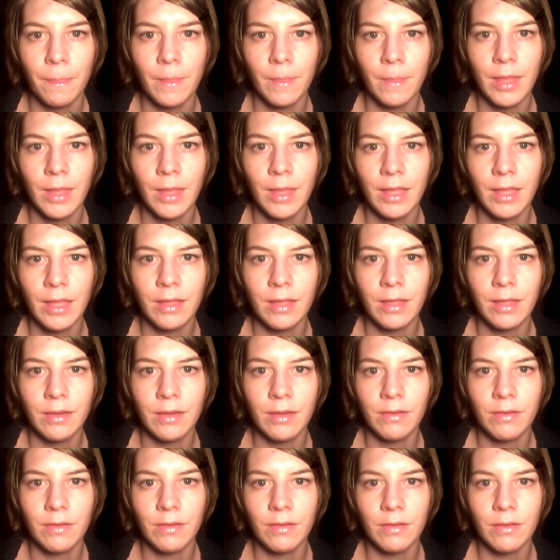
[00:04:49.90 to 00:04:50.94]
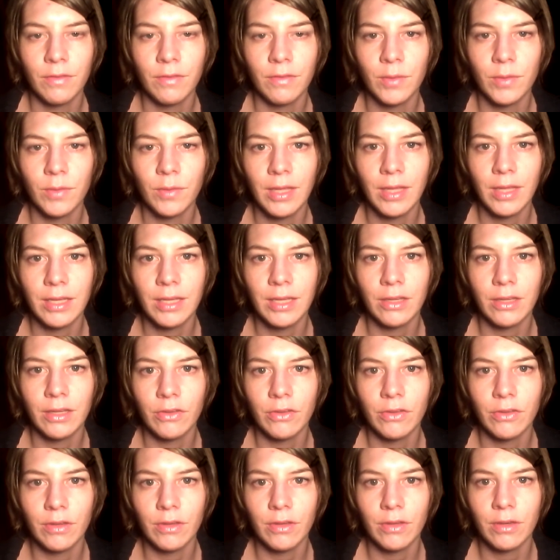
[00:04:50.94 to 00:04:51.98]
And if you take
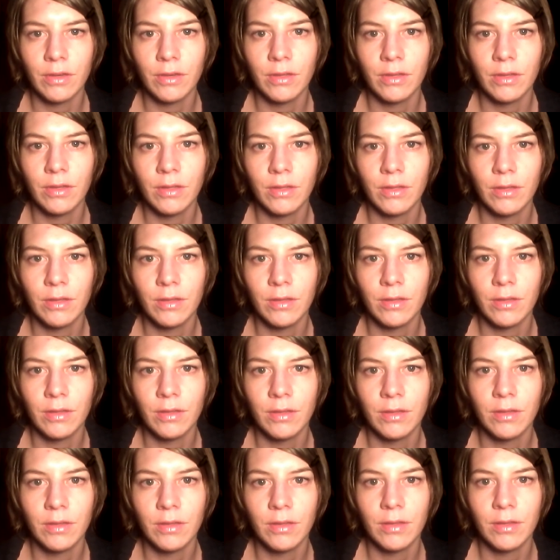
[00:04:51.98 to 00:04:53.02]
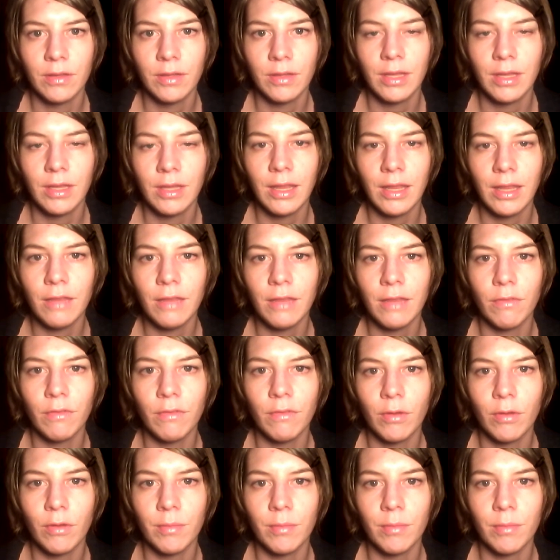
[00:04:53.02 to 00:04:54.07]
addiction in any
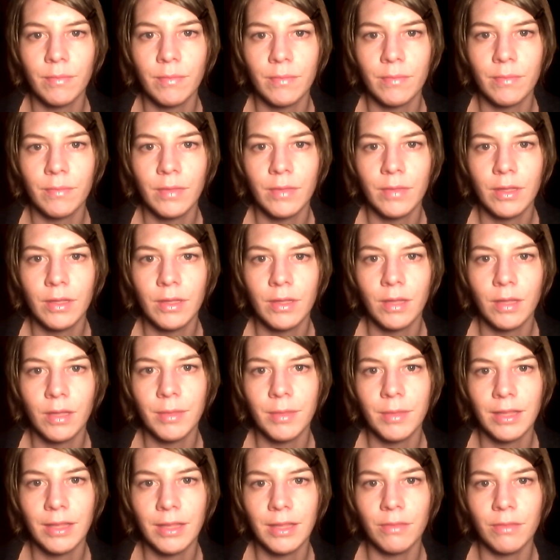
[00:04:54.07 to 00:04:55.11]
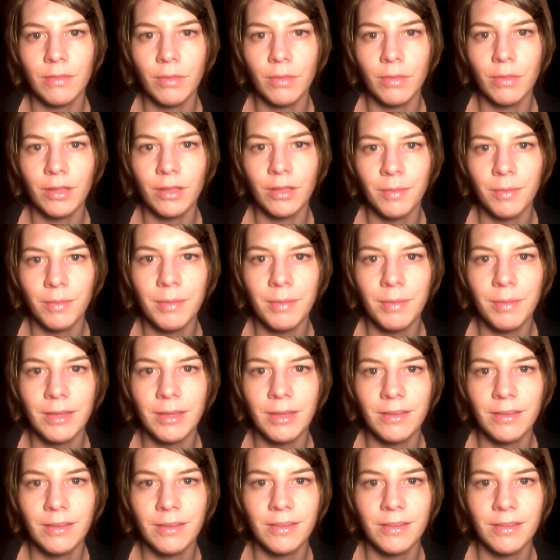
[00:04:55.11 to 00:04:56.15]
form, I mean, that's real
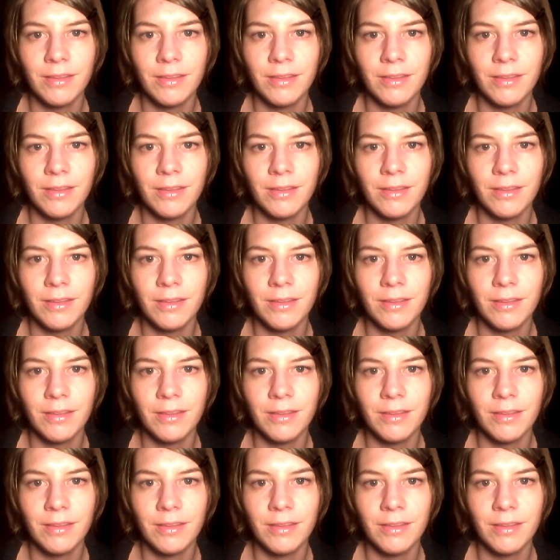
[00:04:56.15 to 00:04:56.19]
commitment.